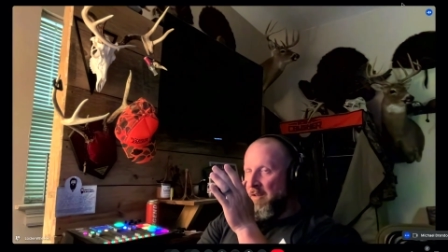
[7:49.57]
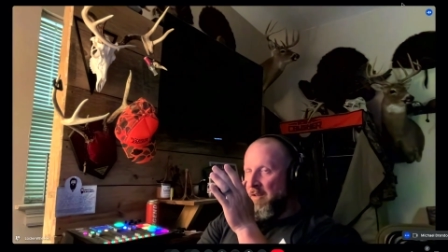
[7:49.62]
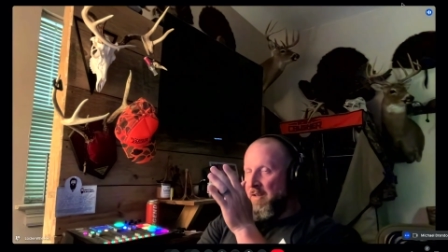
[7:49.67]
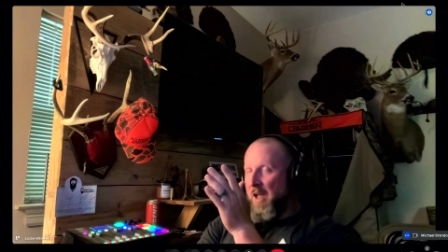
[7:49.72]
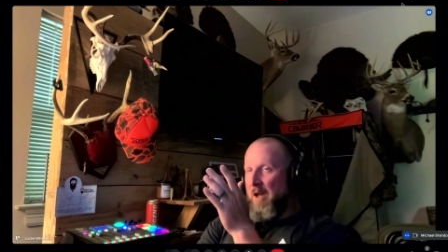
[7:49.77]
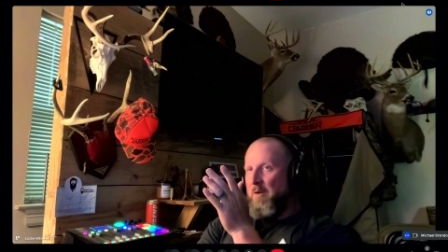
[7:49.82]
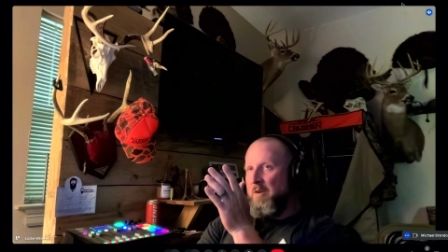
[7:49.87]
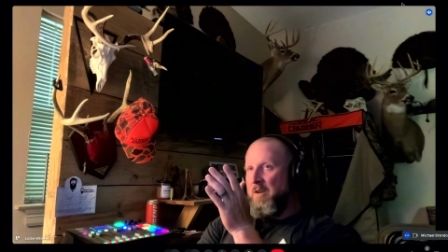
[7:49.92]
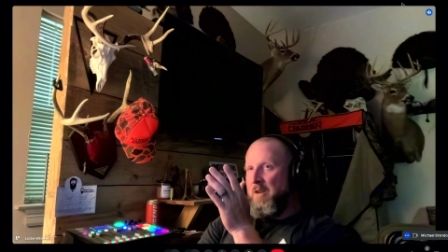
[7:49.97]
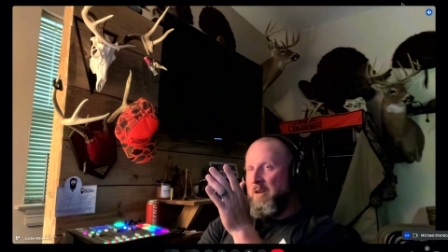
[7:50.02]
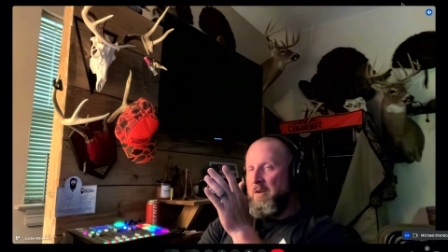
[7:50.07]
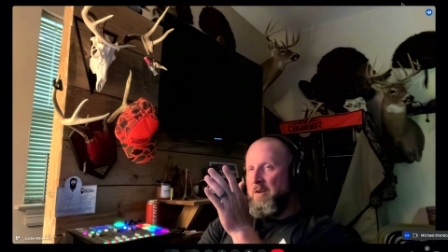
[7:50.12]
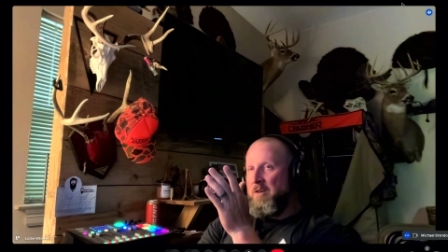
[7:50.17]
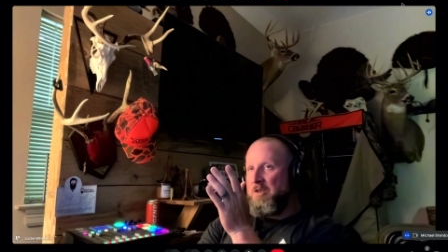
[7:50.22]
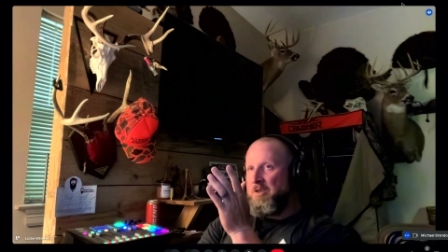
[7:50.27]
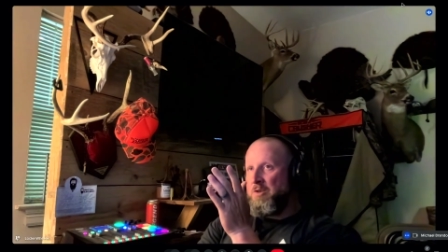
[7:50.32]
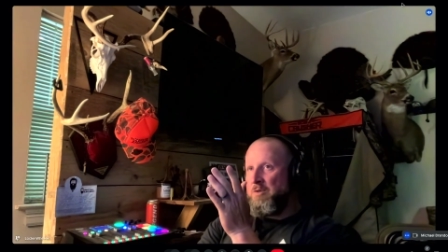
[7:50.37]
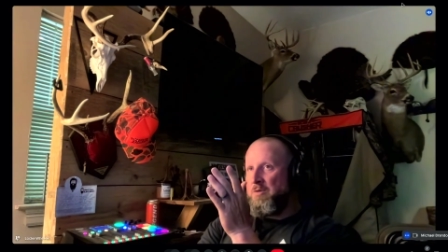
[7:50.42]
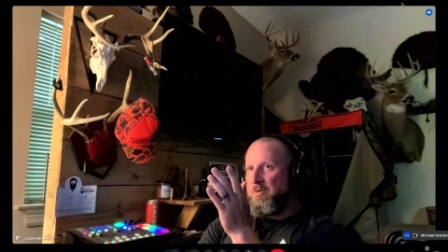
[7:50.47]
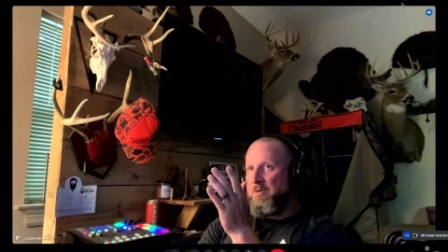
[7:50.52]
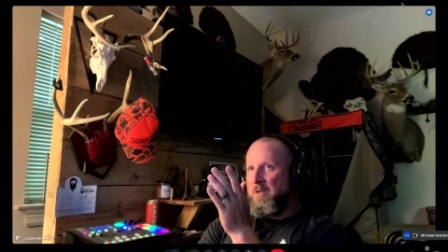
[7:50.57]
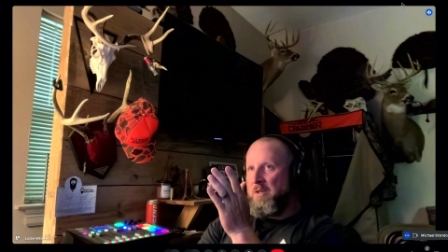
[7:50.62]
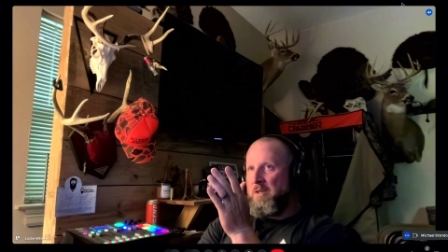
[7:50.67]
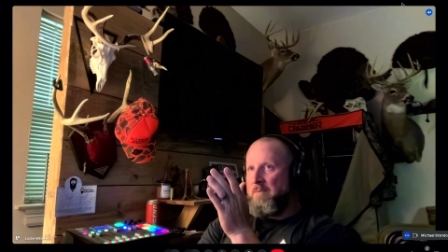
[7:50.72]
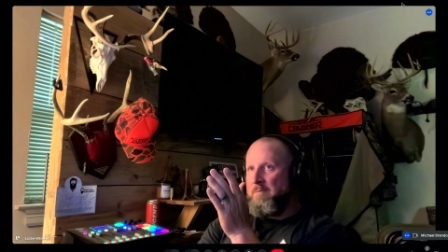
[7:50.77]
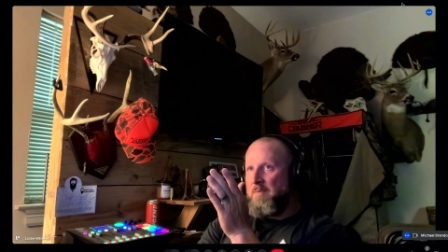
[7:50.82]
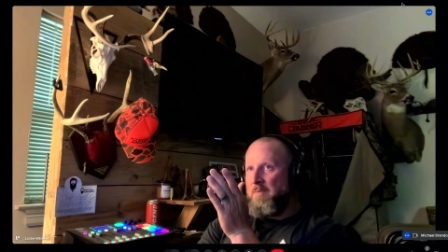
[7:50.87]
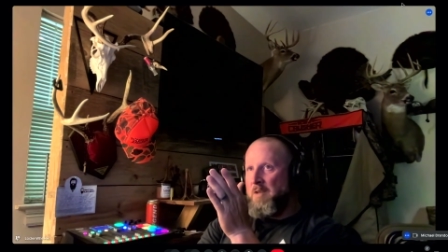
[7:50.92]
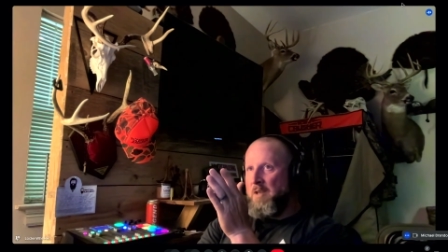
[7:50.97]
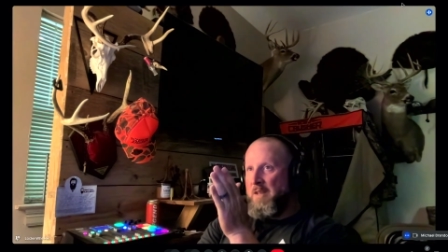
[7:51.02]
Down here, it's
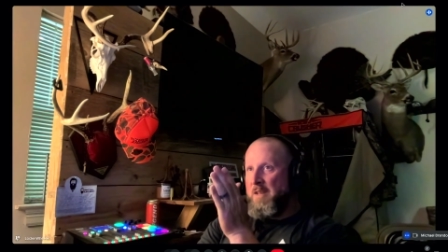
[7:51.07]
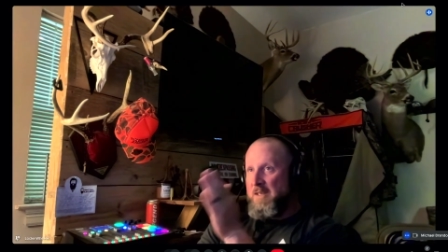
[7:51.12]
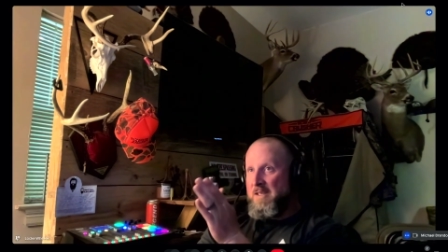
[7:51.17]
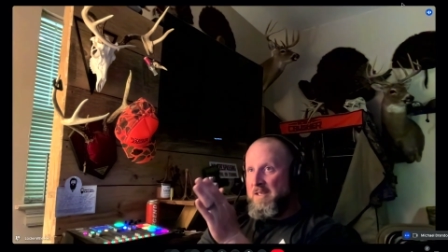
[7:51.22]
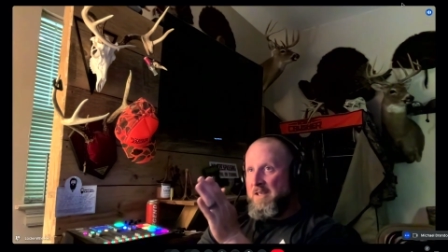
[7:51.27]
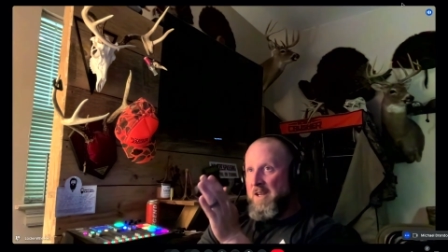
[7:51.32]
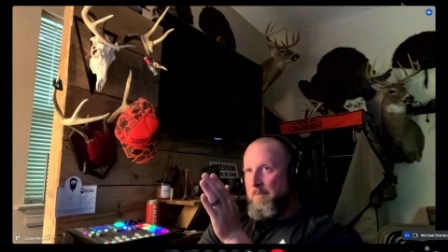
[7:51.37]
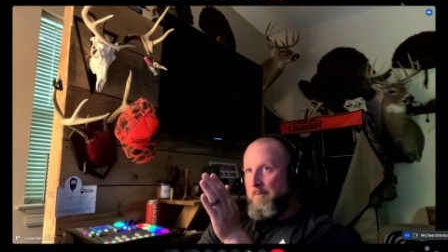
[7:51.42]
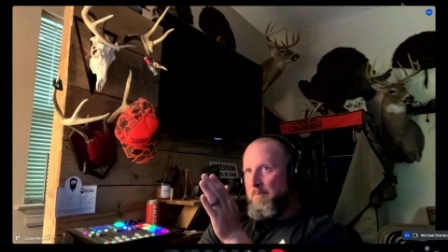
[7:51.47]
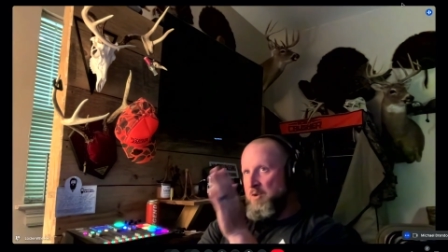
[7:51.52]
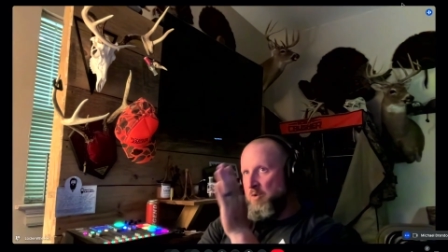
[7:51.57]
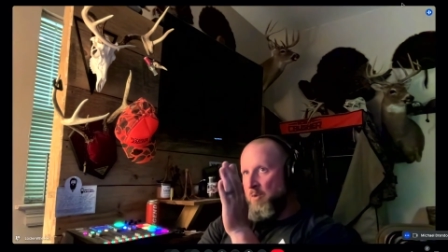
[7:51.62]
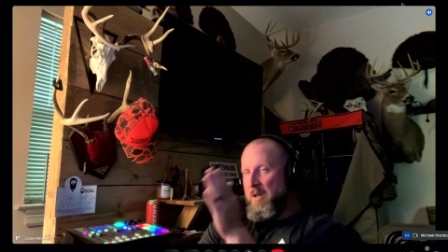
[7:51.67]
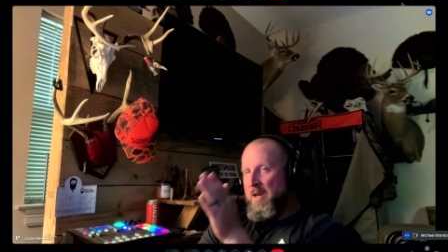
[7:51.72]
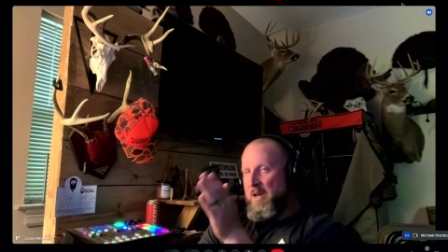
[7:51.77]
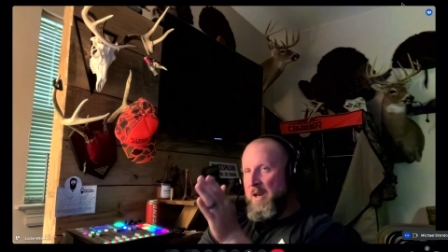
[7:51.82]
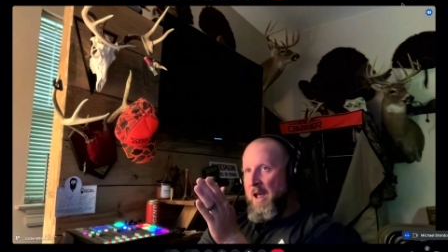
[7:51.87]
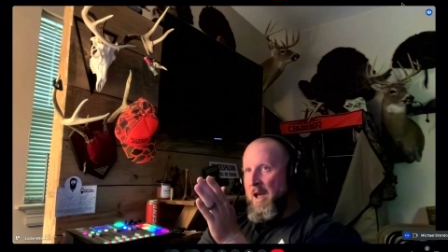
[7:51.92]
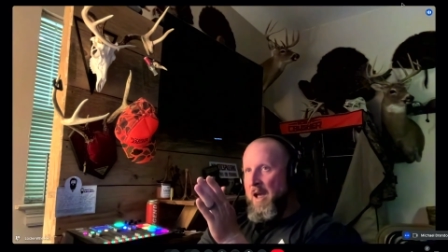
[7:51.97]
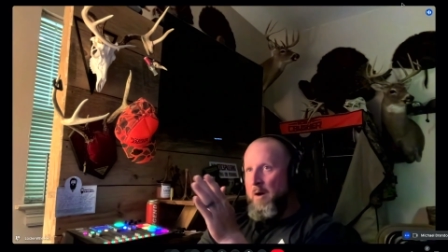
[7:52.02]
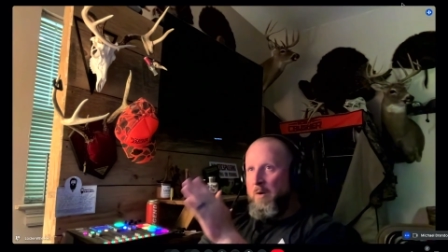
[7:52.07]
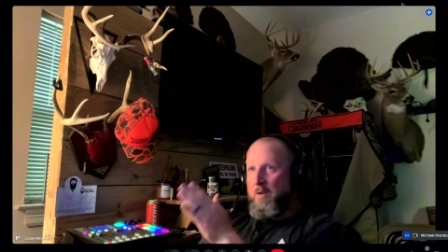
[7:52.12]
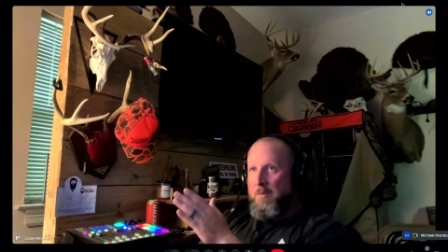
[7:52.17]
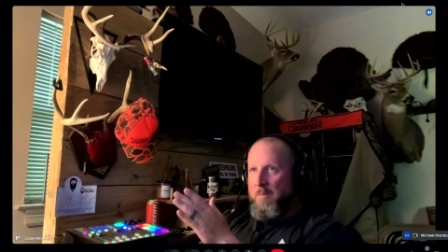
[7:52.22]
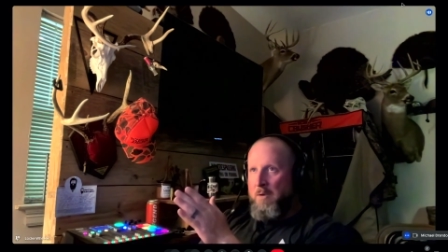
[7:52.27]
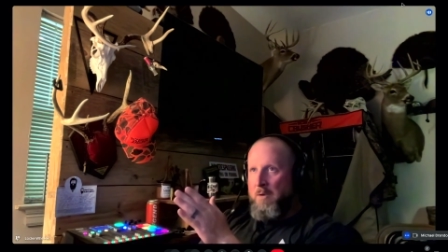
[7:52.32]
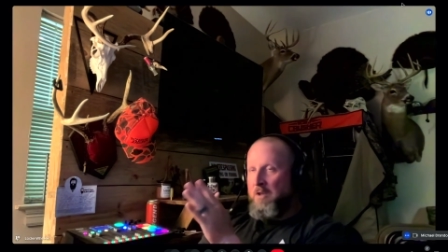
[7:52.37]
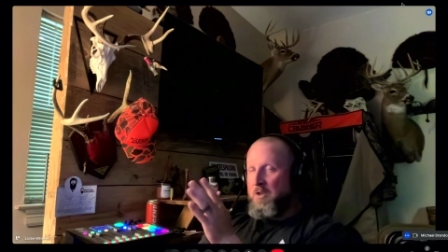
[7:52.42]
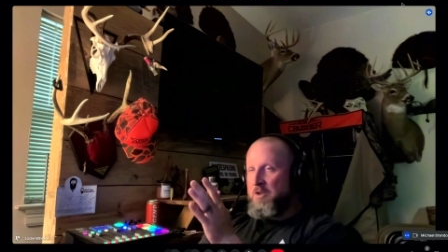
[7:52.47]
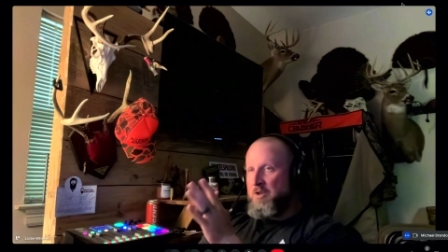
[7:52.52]
usually this time between now and the
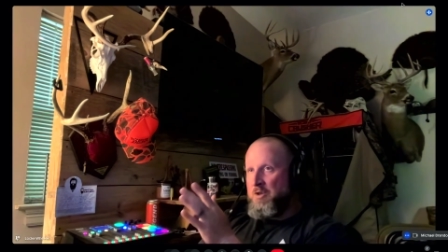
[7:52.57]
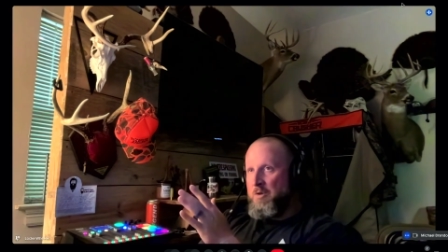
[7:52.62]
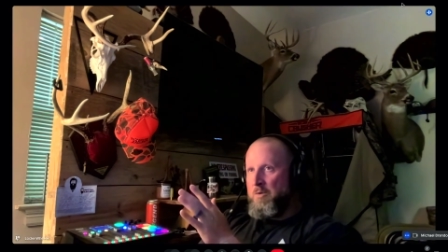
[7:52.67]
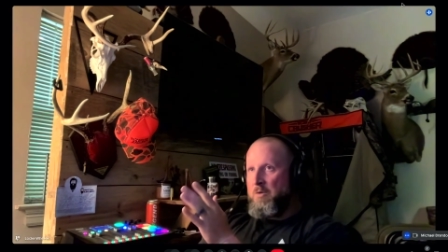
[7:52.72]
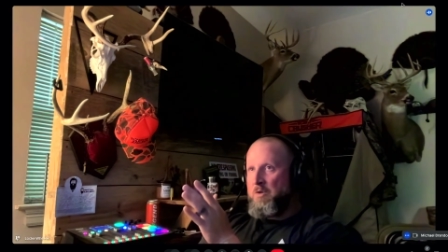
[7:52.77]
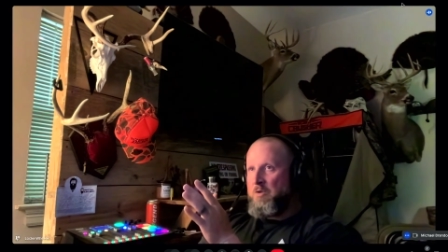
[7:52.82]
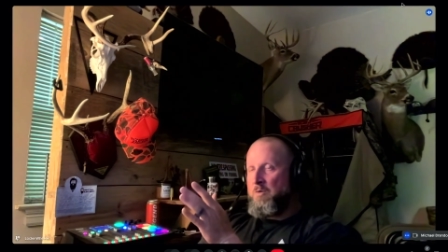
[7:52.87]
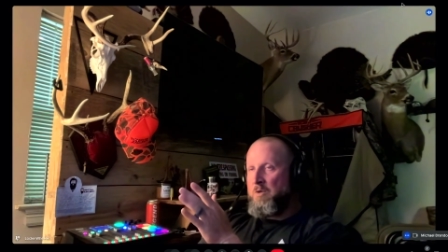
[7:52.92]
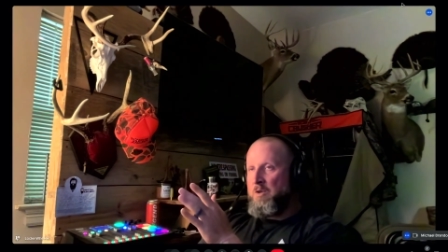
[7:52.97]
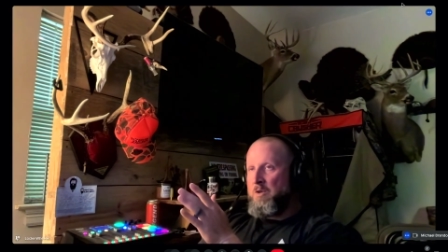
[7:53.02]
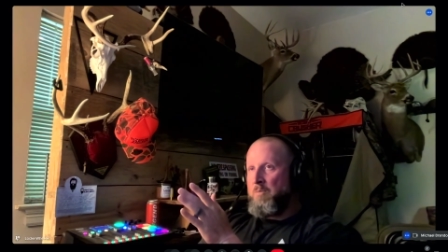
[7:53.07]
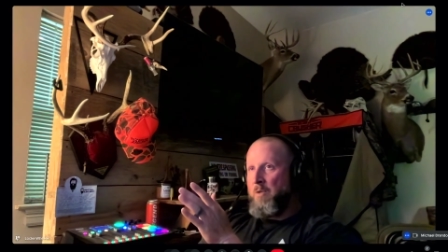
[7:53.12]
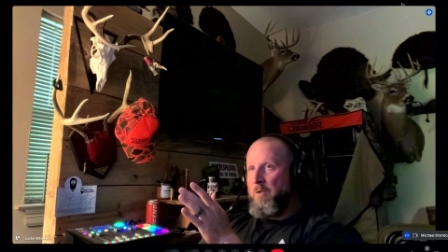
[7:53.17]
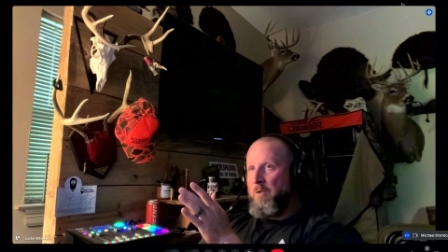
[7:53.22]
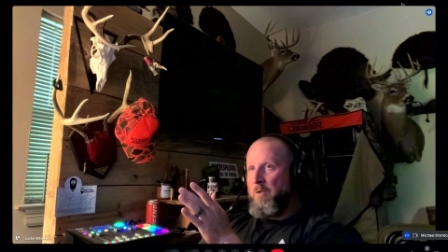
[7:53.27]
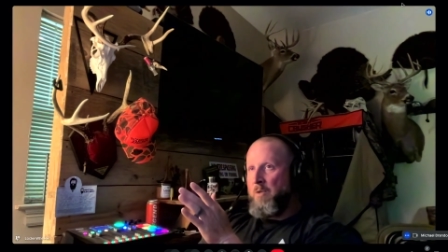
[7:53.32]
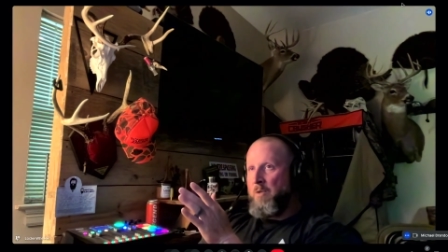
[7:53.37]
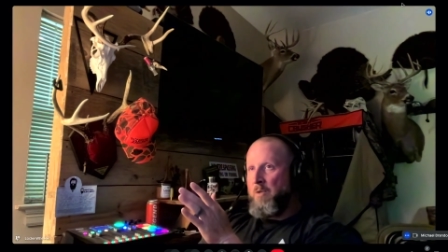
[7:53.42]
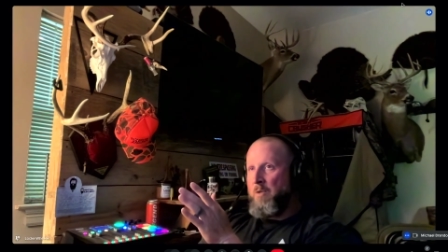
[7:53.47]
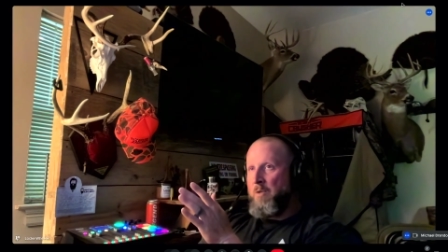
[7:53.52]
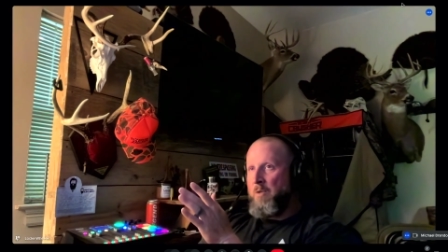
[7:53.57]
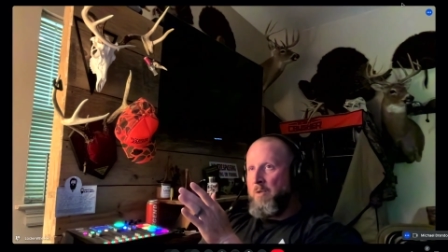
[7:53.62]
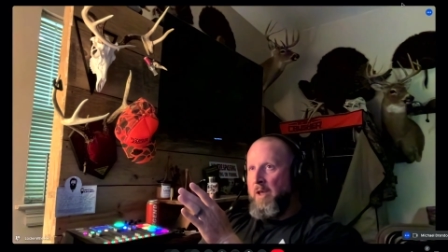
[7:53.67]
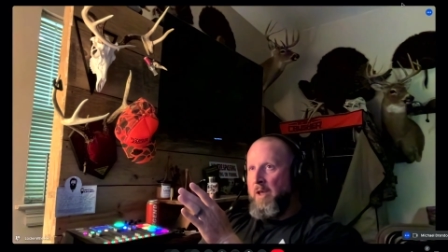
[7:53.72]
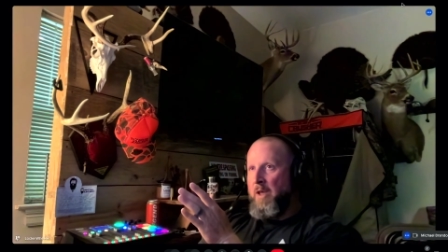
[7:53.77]
middle of June is when you plant them.